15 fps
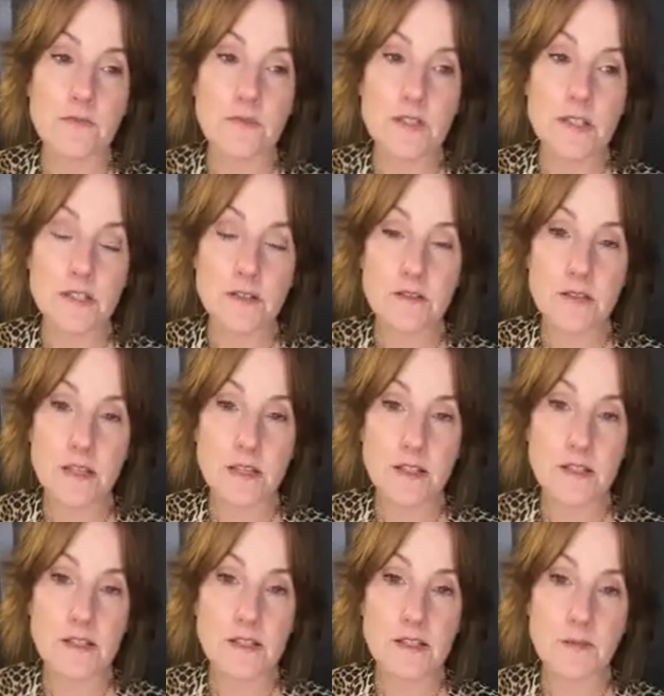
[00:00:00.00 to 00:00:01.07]
Cinderella
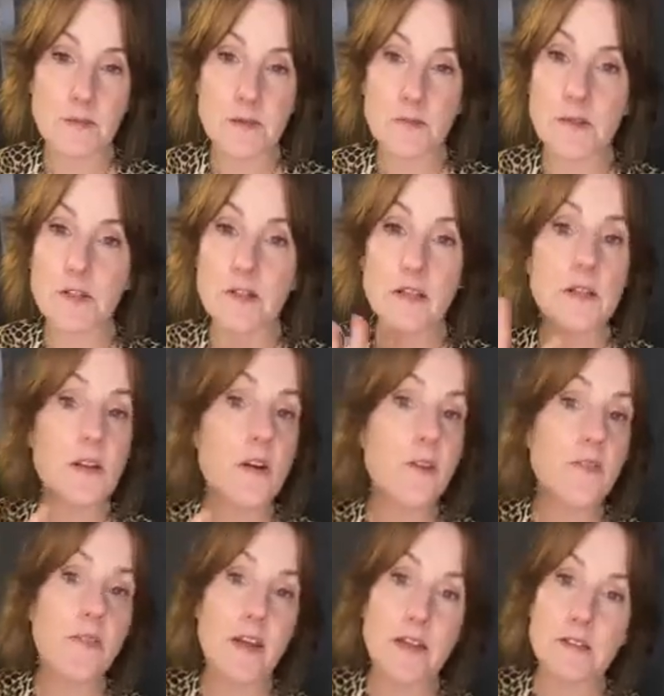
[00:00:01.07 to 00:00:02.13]
and Sleeping Beauty, no
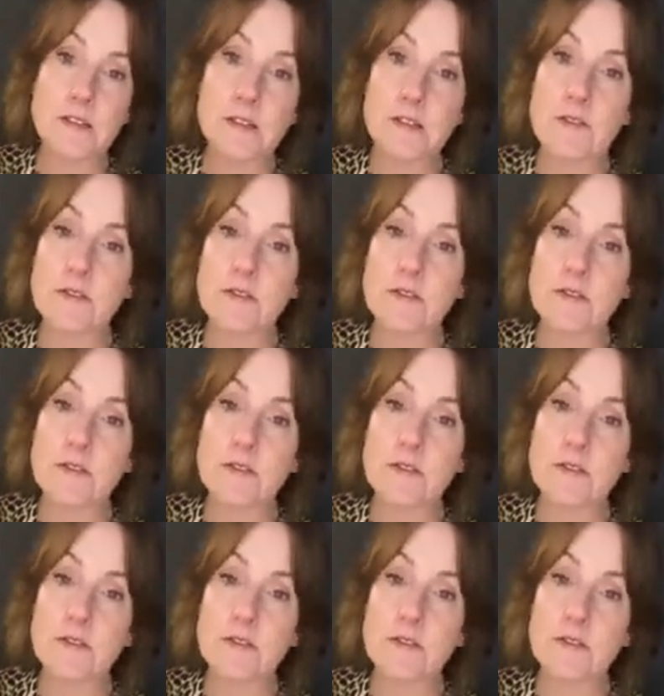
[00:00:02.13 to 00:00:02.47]
offense,